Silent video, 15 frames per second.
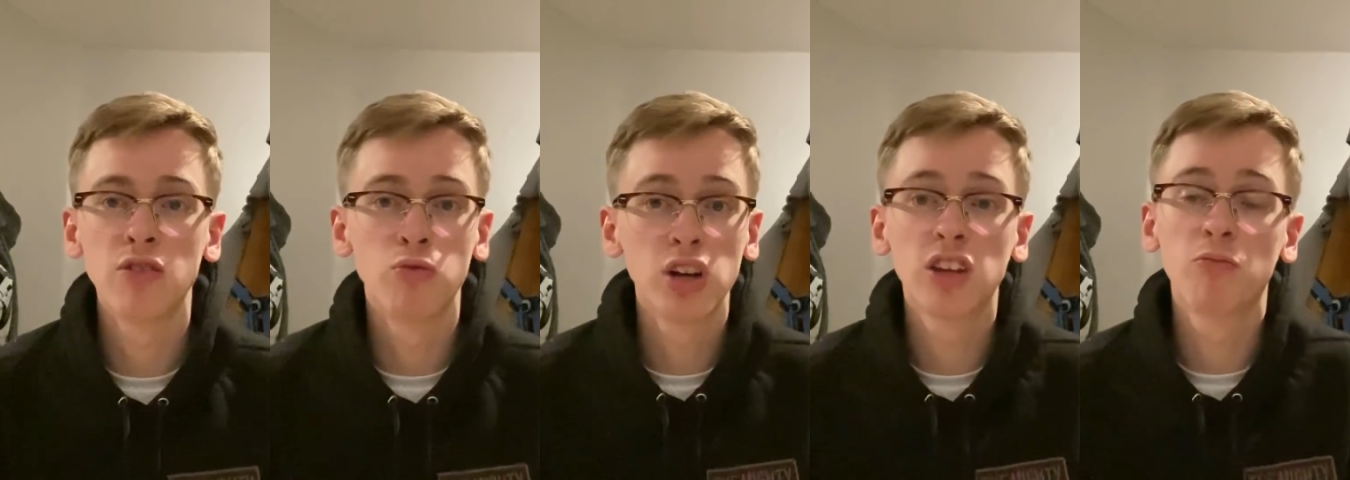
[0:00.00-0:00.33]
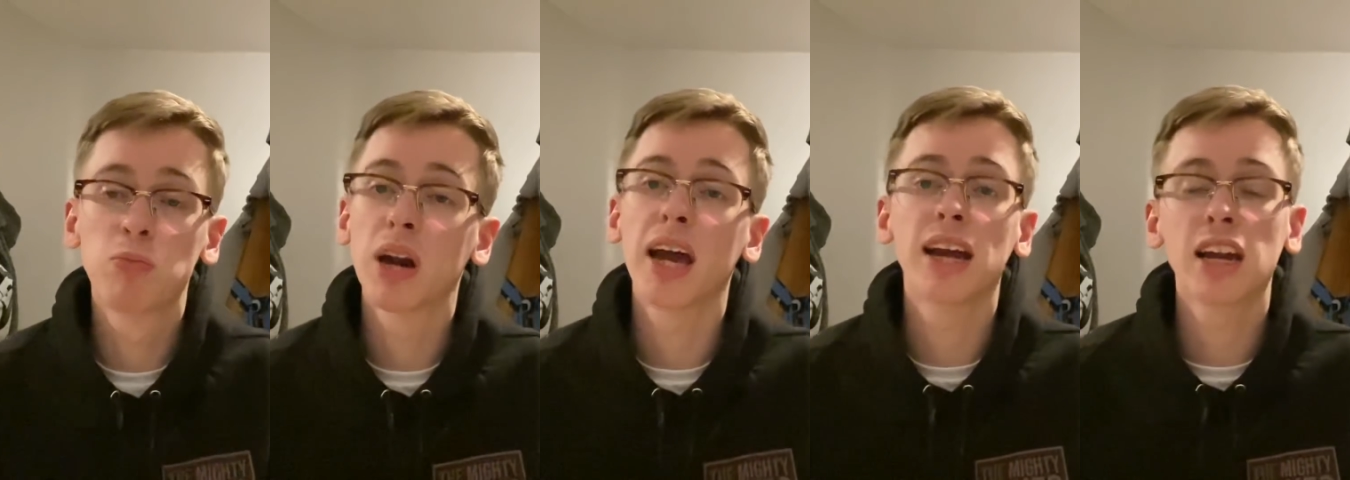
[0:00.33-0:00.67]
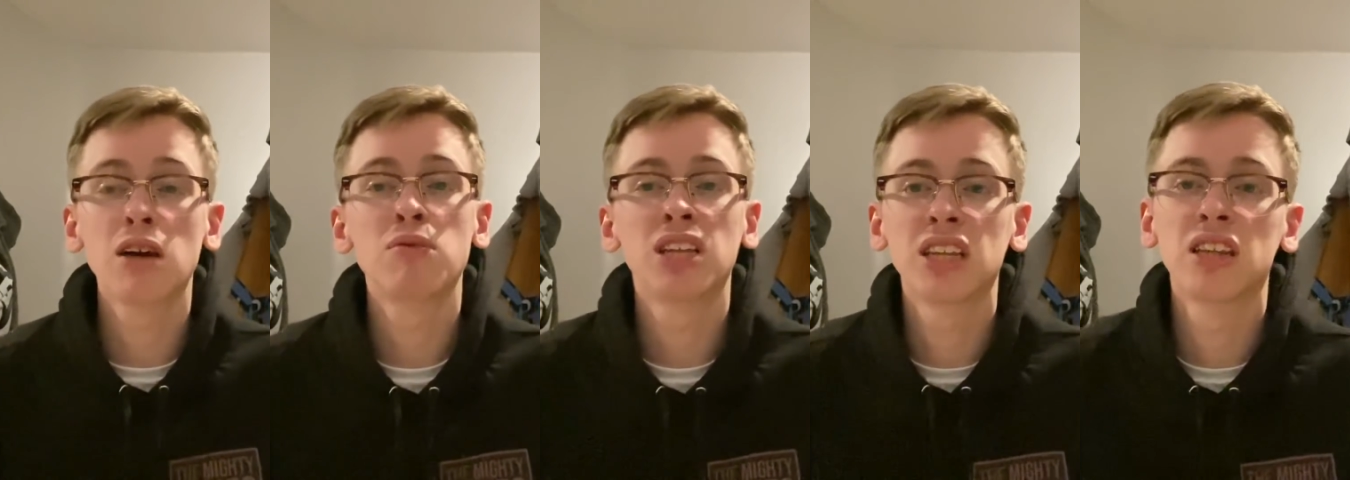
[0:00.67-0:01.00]
we'd have played like
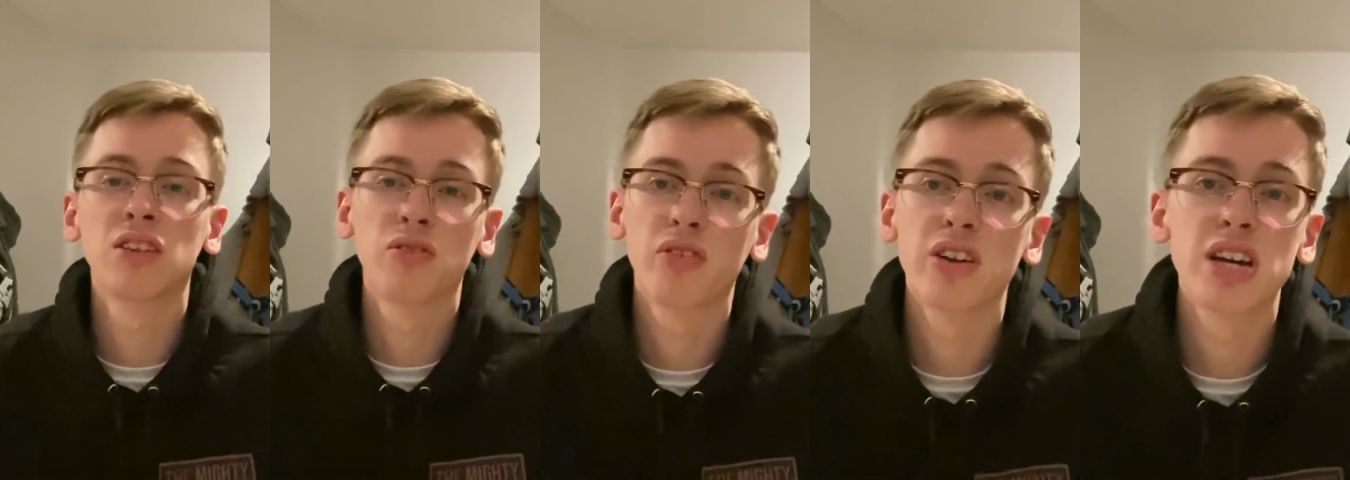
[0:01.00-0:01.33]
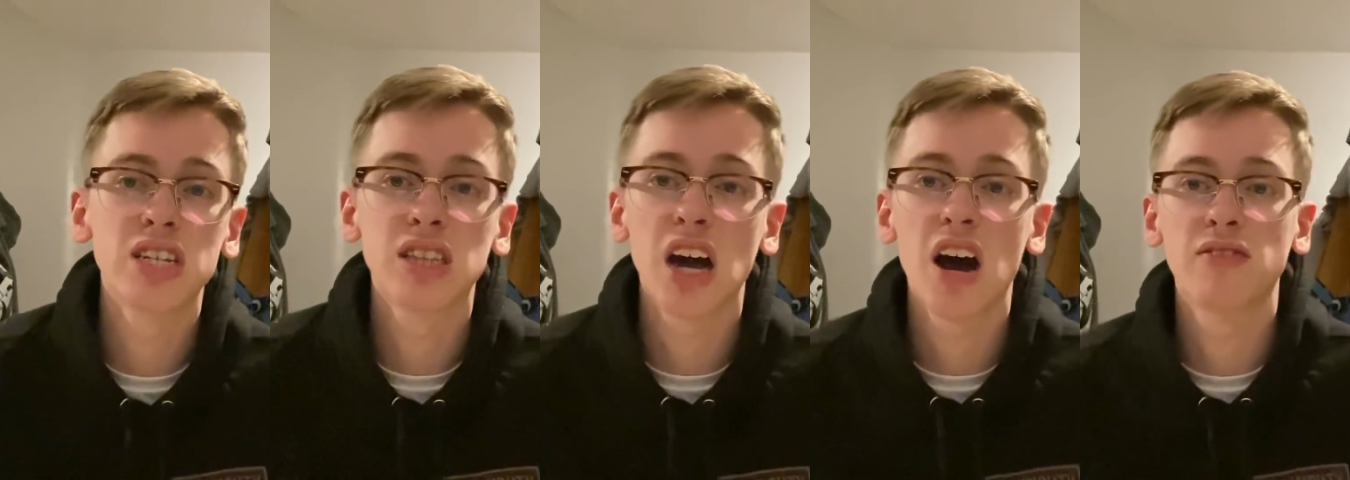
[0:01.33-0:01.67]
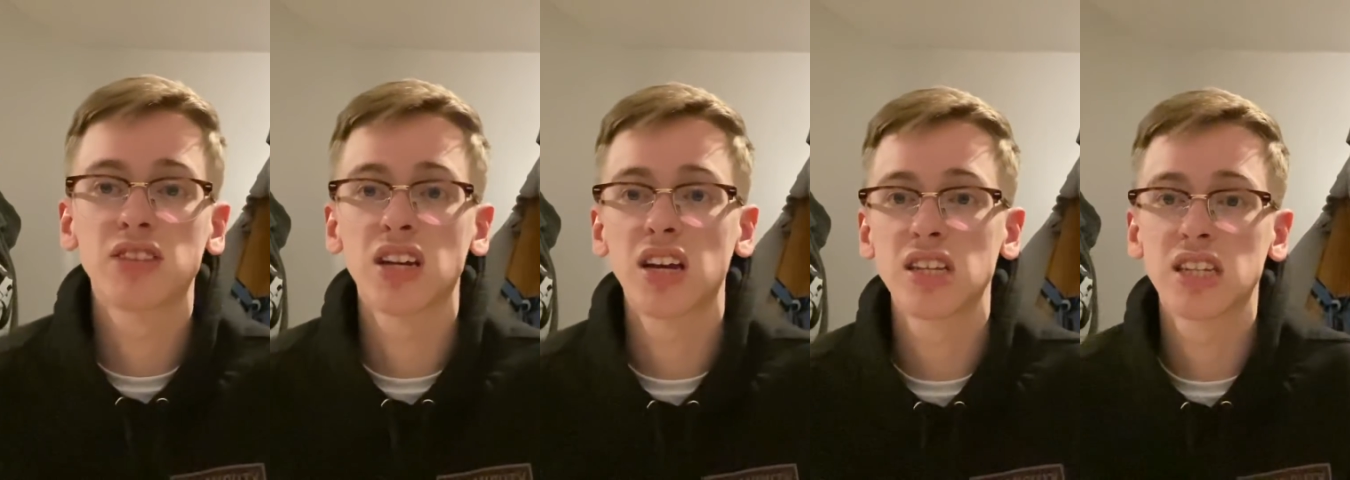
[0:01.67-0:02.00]
we did in the first half
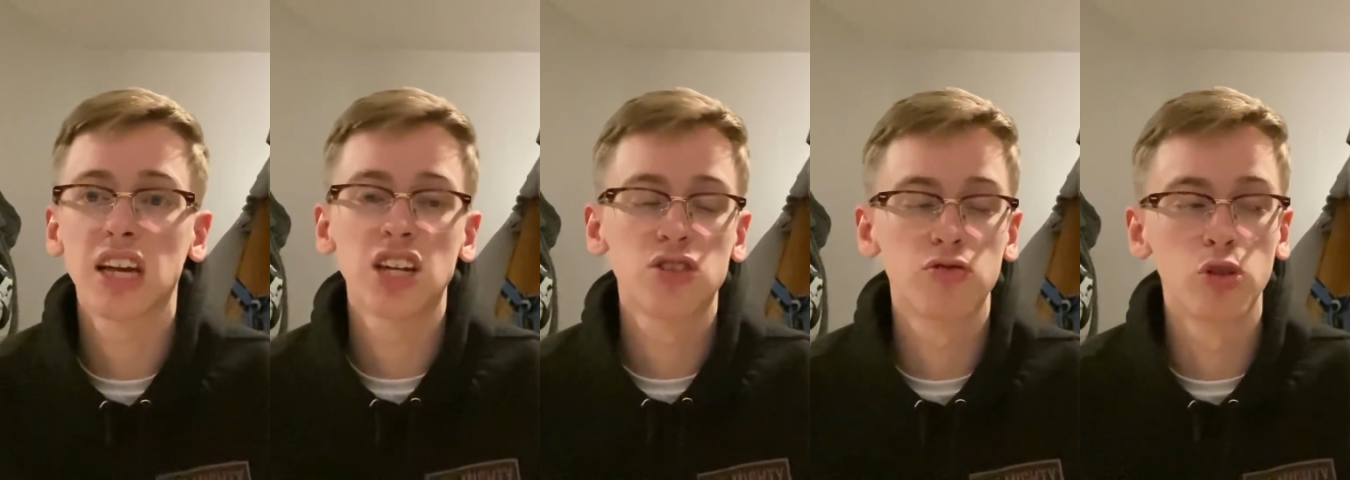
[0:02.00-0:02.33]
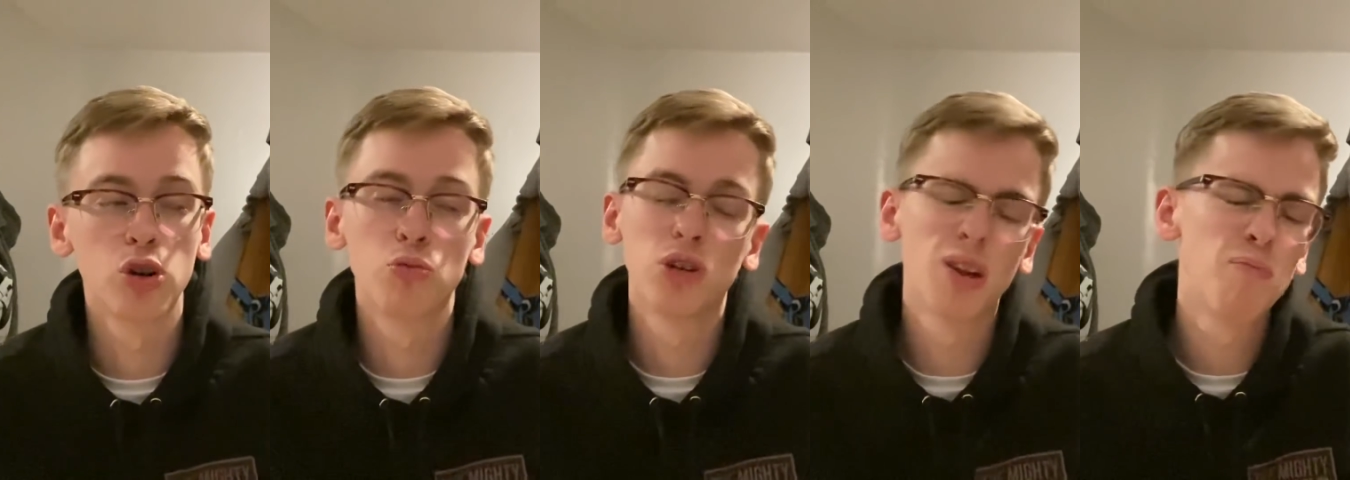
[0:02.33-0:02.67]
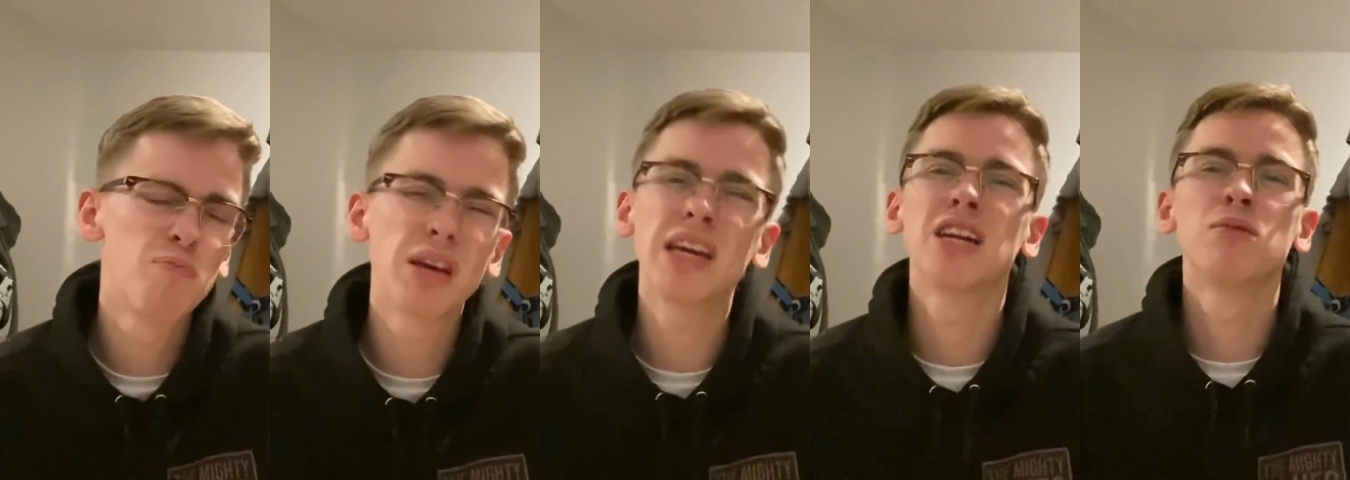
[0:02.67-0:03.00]
tonight against Fulham, we'd have
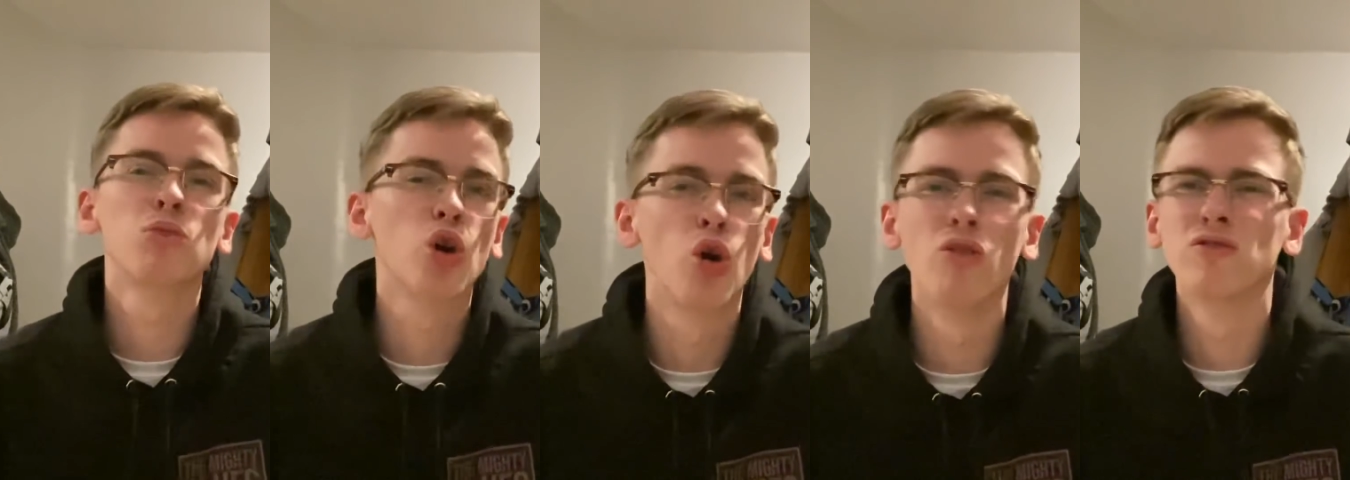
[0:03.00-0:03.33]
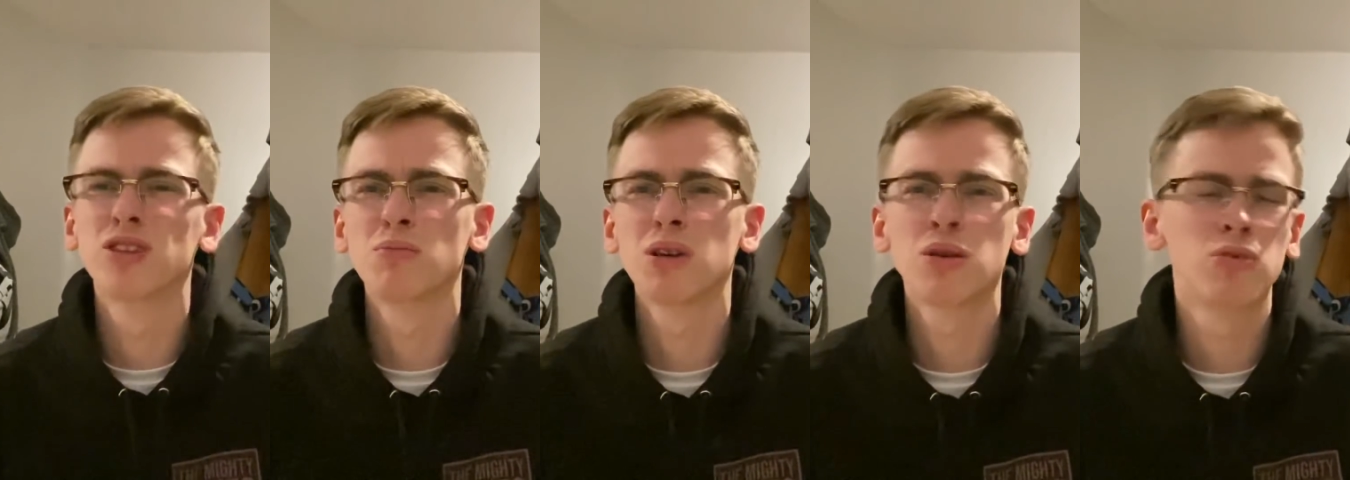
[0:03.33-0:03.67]
beaten them comfortably.